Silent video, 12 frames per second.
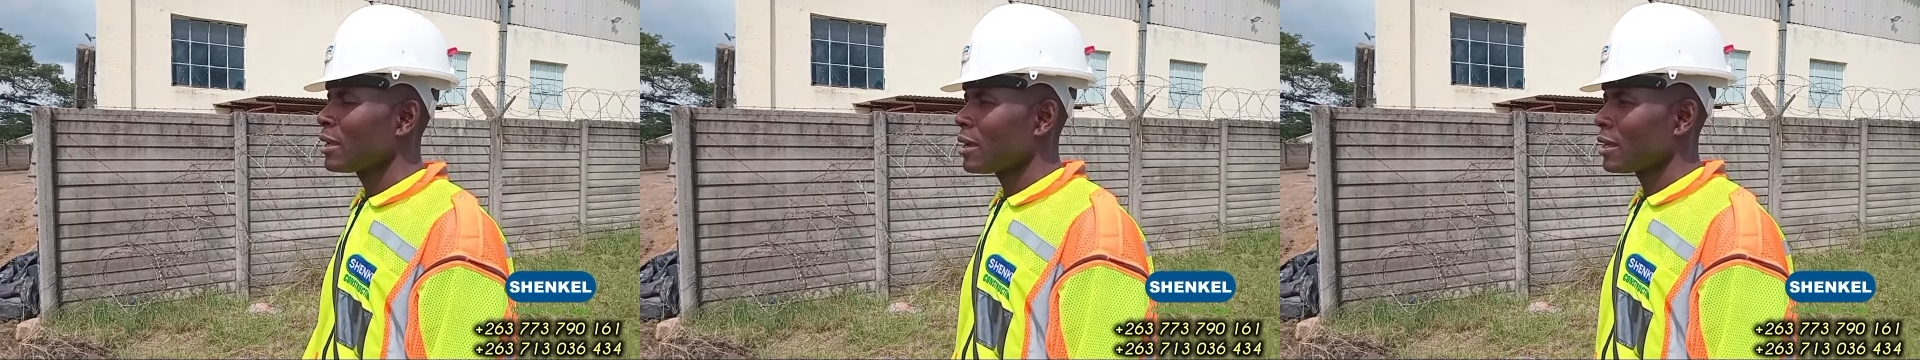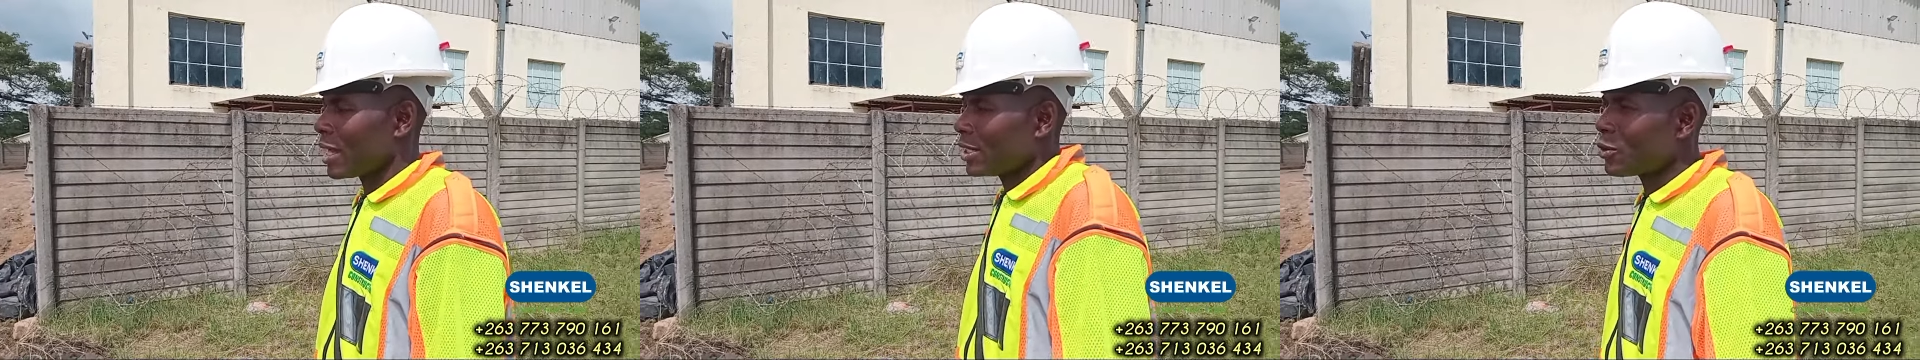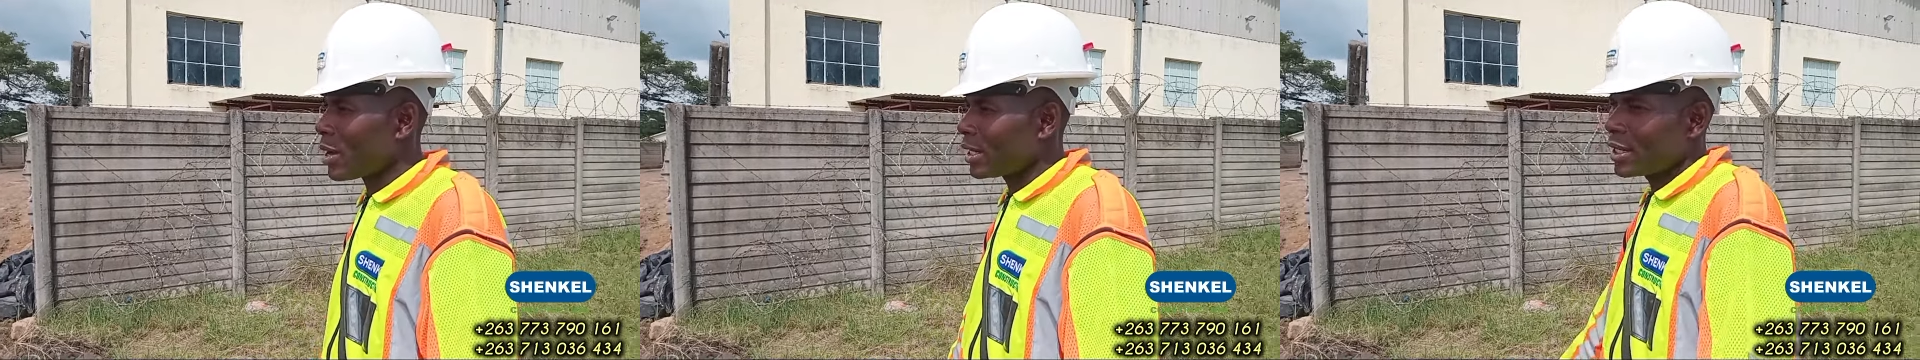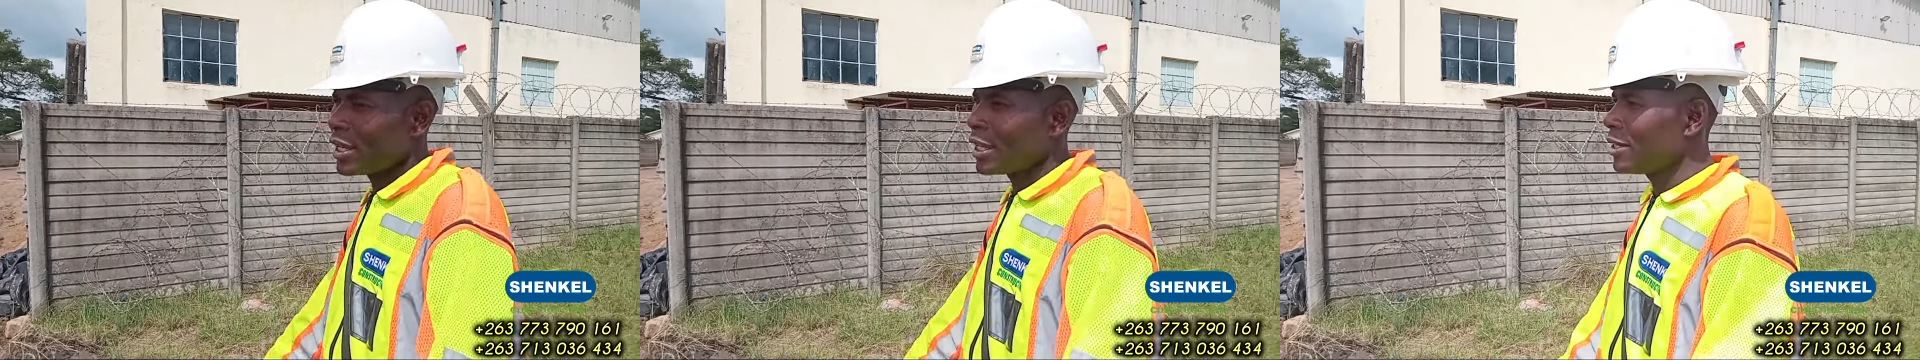That one
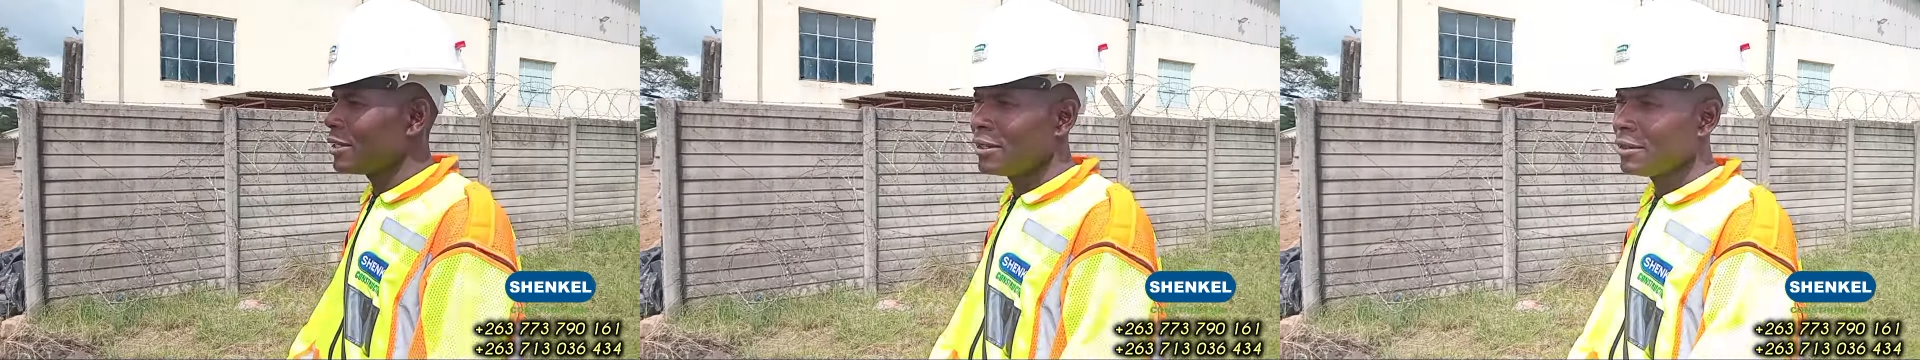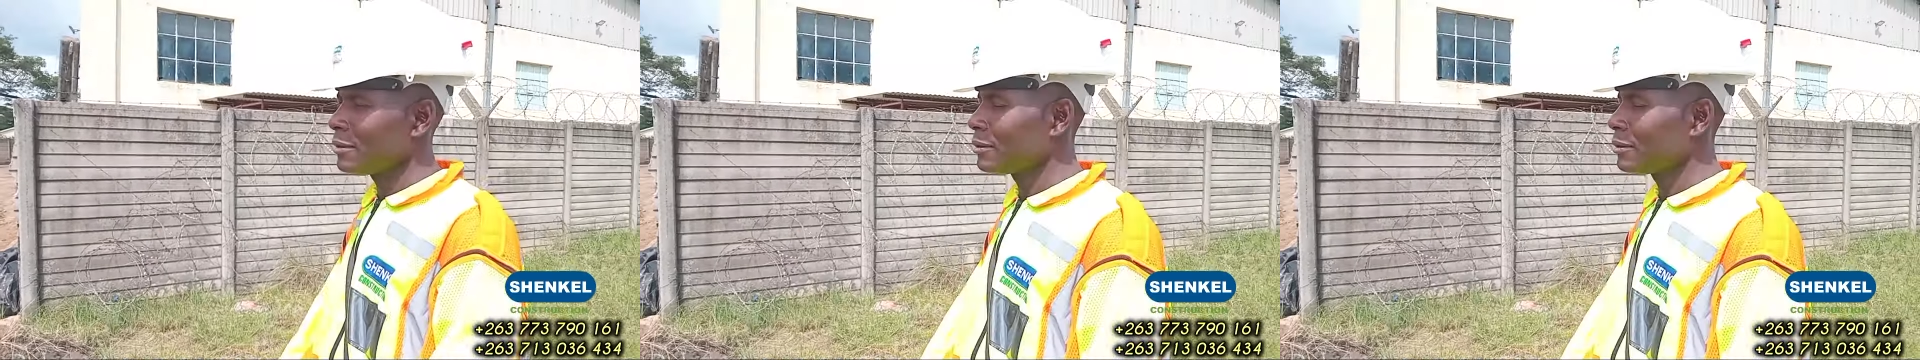can